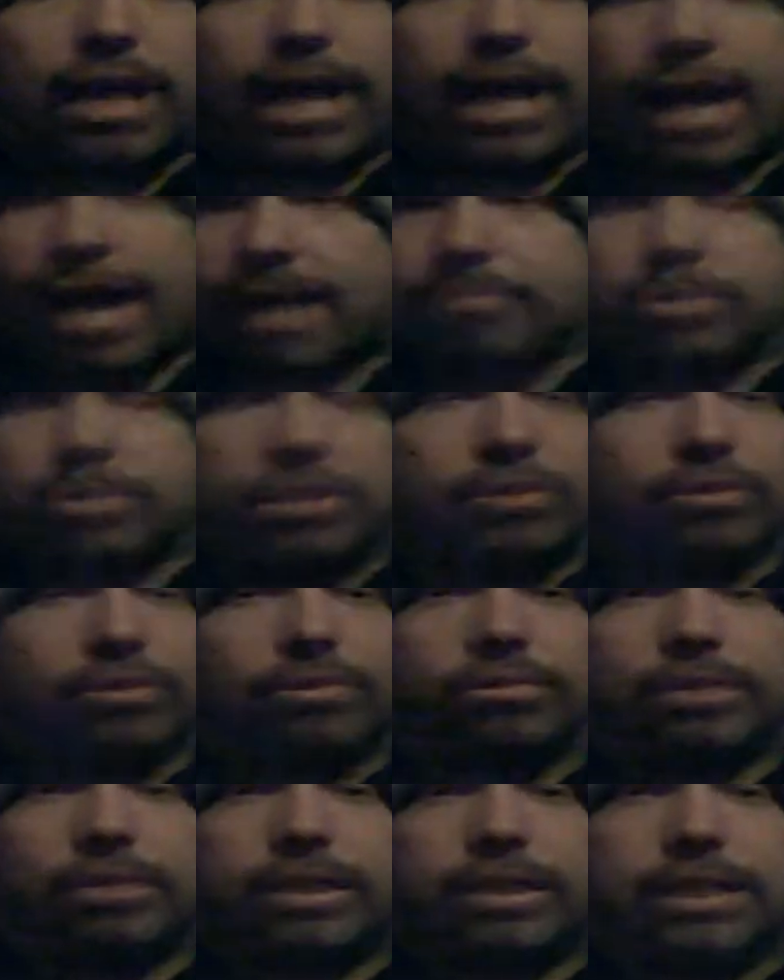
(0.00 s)

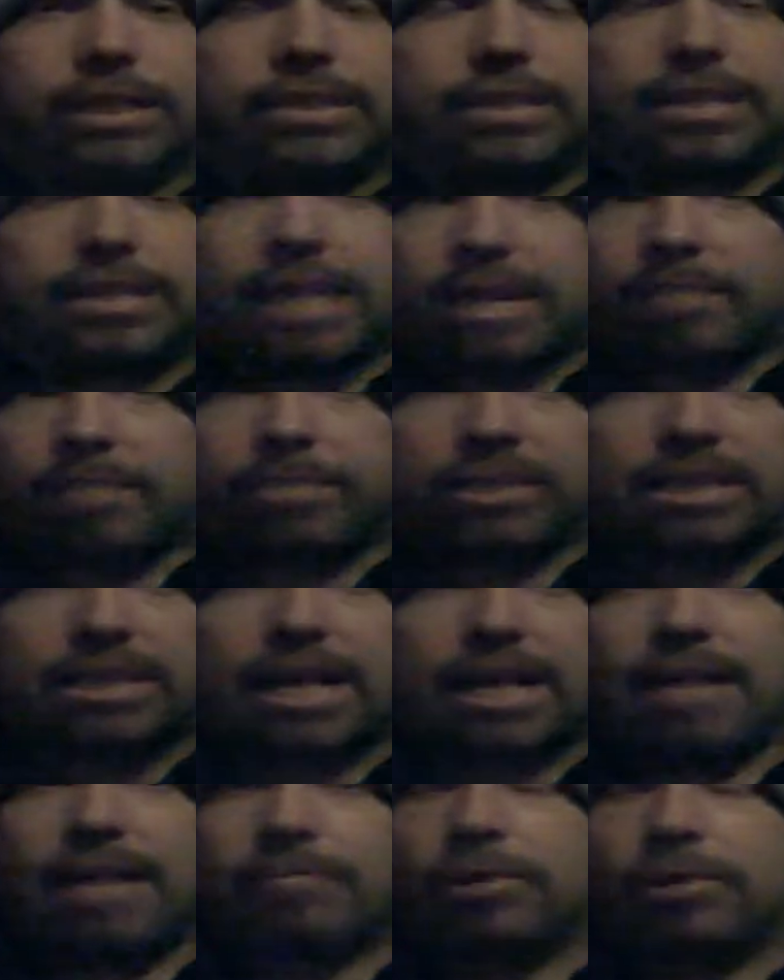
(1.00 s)
absolutely set up a
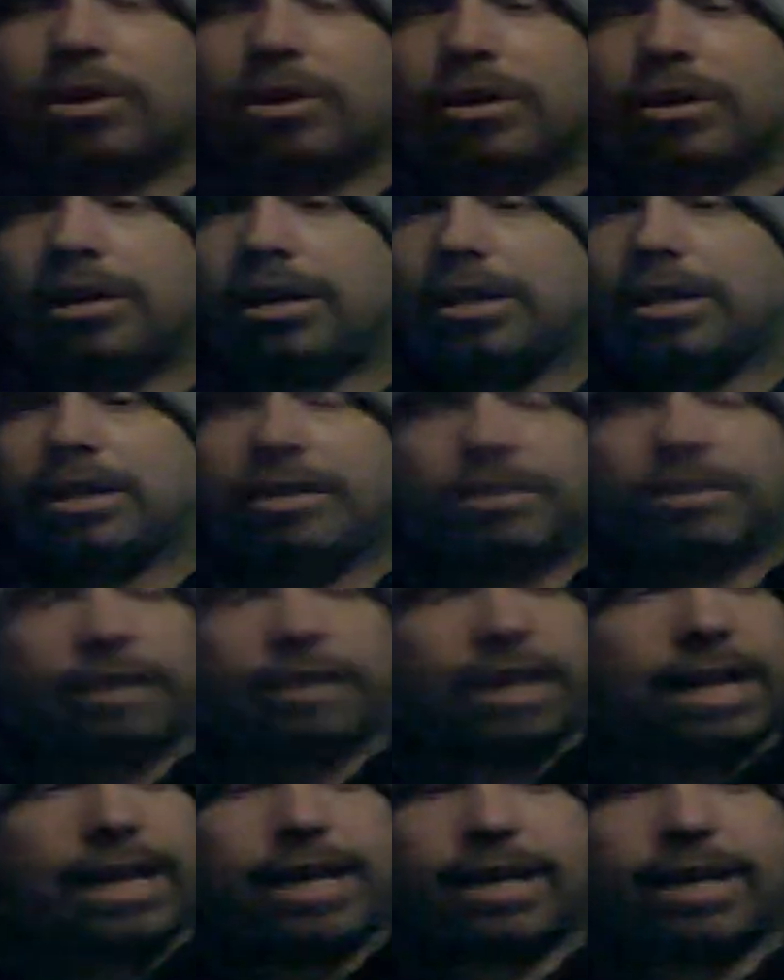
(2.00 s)
timer
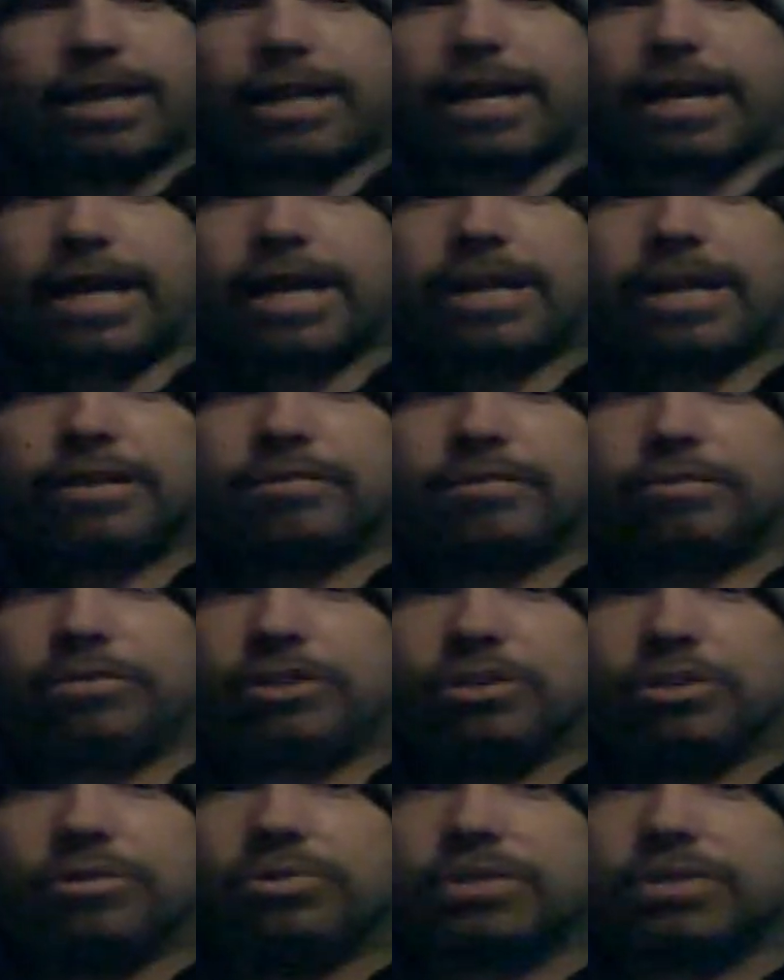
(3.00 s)
and
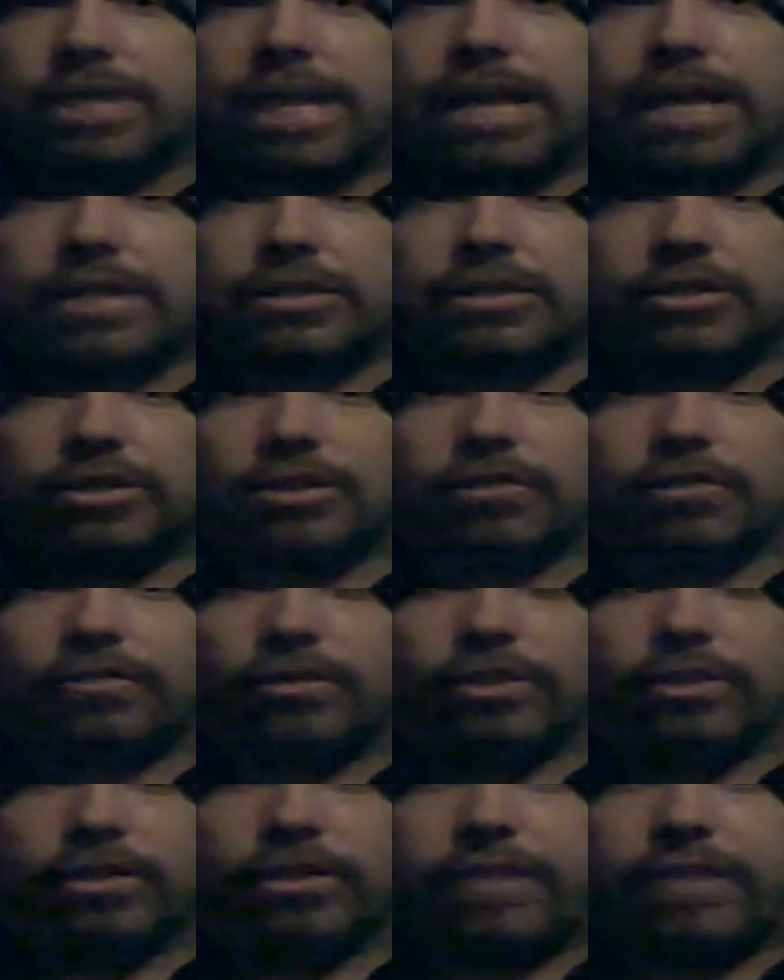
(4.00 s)
use that to your
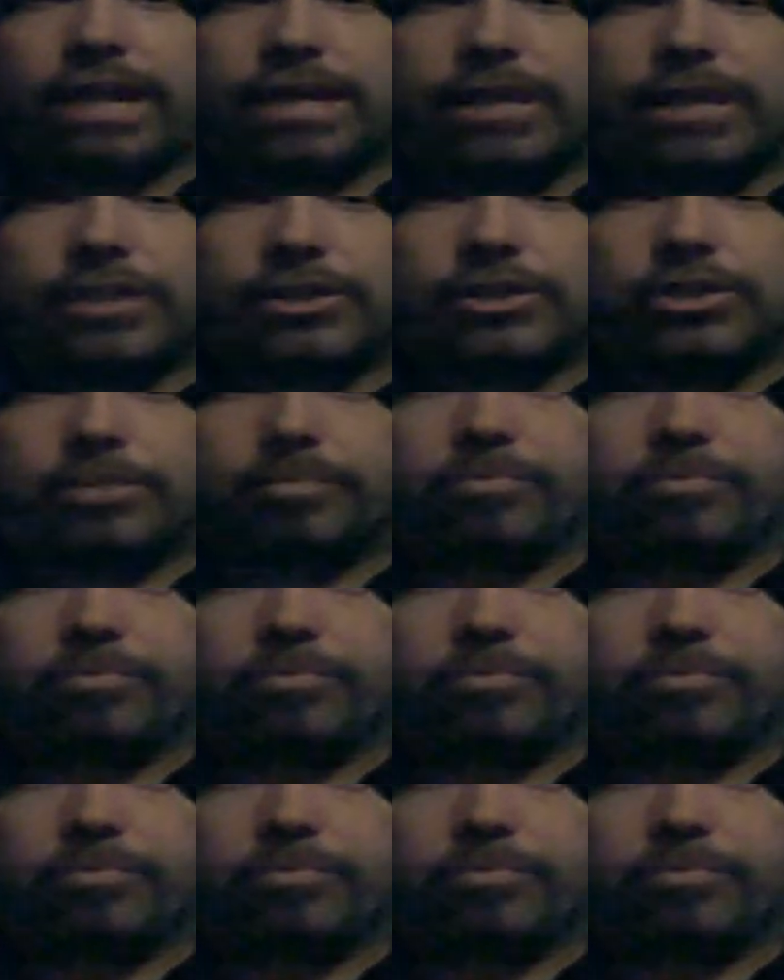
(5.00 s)
full advantage.